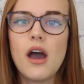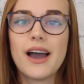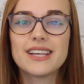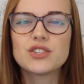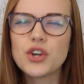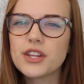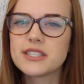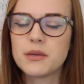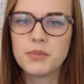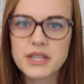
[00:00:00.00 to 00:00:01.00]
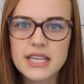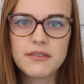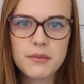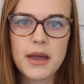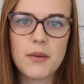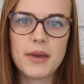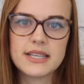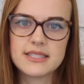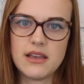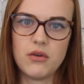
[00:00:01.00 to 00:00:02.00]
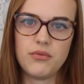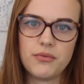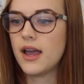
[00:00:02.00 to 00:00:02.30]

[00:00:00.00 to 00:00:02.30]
I started to believe about myself.